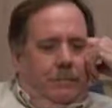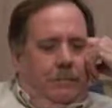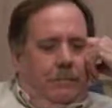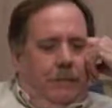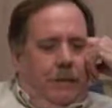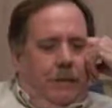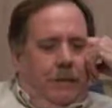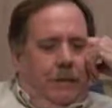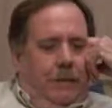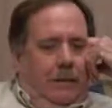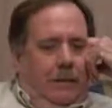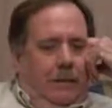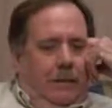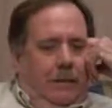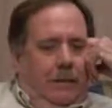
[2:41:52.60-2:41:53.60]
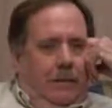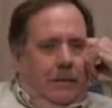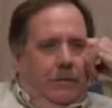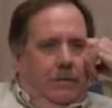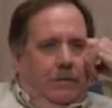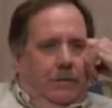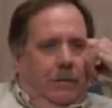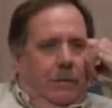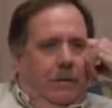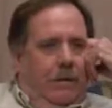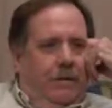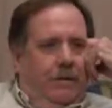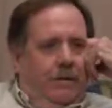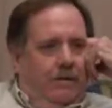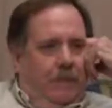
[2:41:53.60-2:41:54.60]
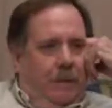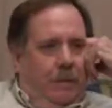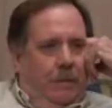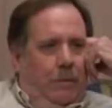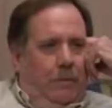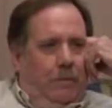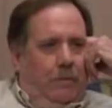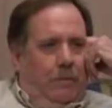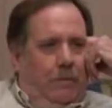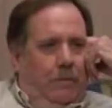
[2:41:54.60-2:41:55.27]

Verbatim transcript: um, my uh, leadership asked if I would